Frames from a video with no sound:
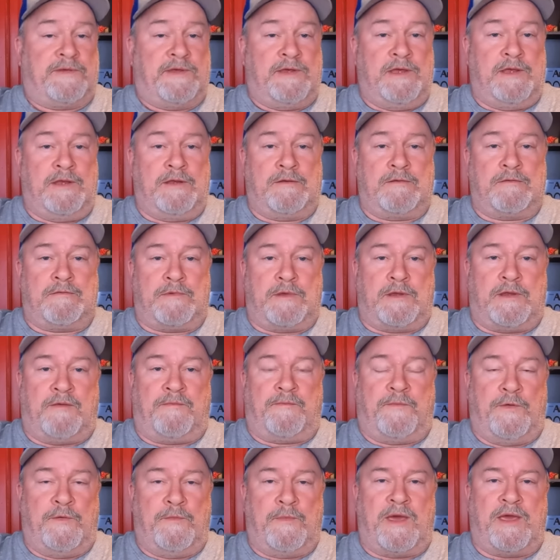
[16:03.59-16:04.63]
seen
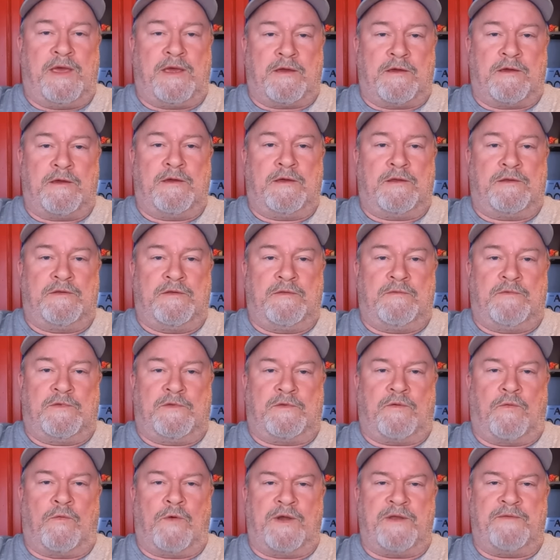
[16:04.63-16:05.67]
if you make a
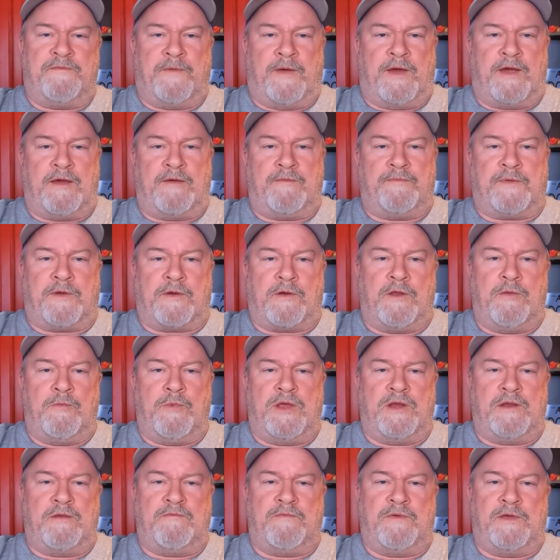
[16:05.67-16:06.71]
good twenty-five, thirty
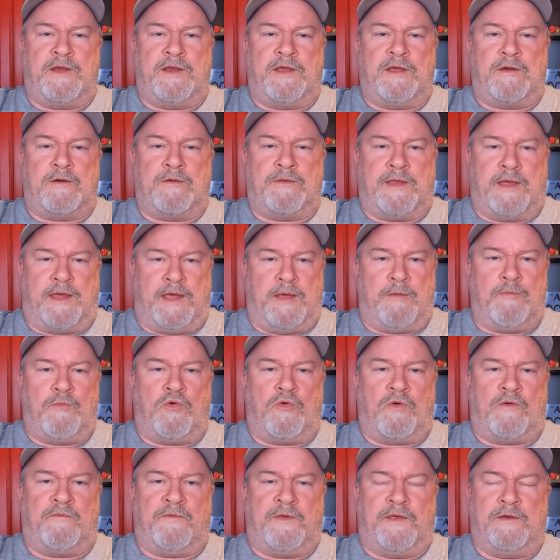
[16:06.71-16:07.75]
minute video, they get
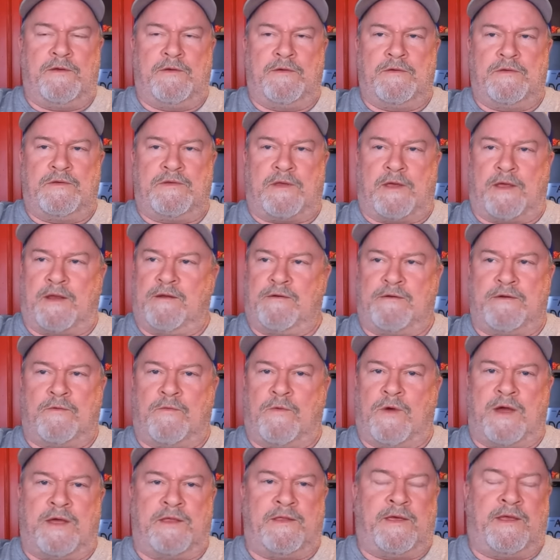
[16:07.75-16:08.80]
more views. I don't know
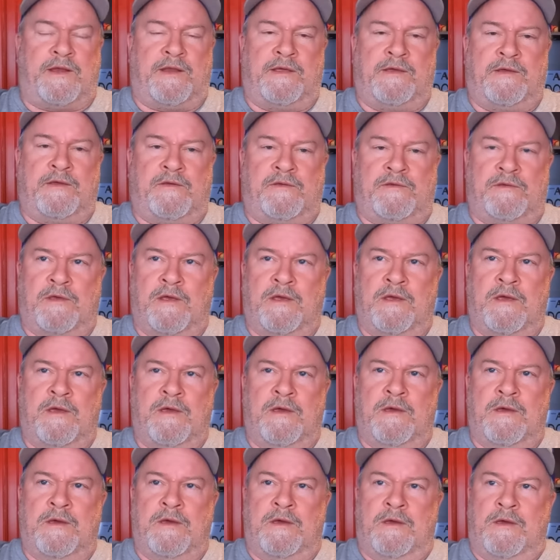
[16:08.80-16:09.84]
why that is.
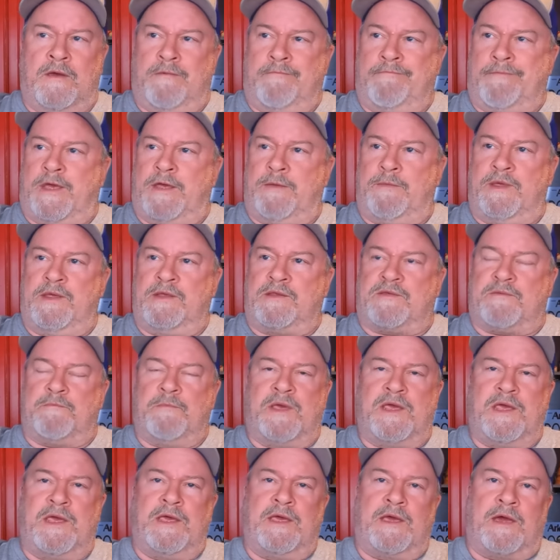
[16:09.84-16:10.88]
Maybe it's
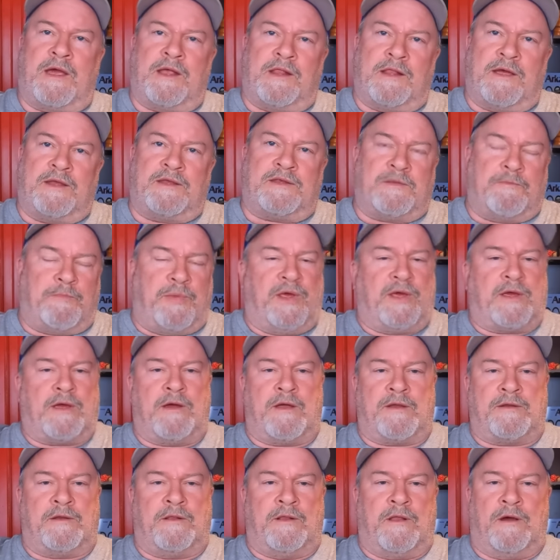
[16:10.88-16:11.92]
me. I like to pick
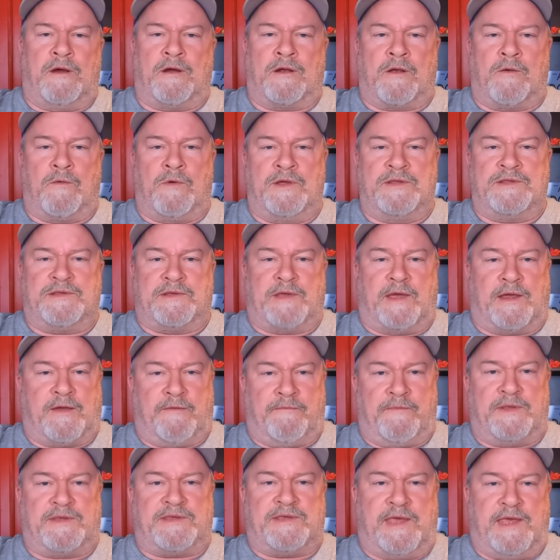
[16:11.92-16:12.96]
on the longer ones, like
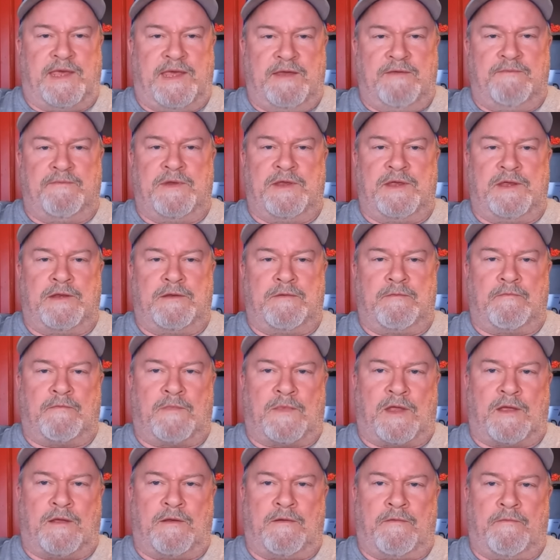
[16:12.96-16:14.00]
if it's
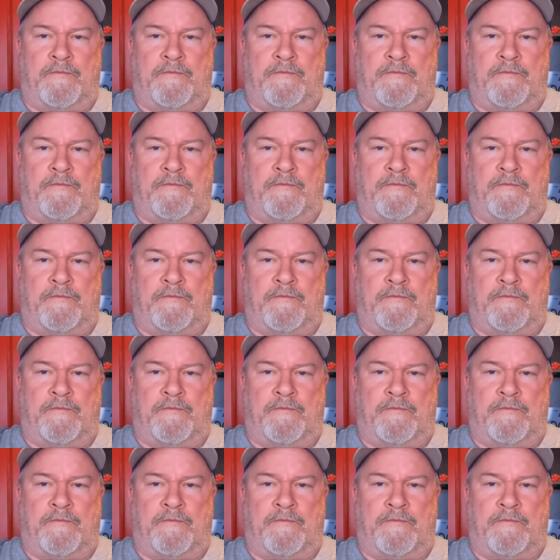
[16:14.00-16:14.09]
evening,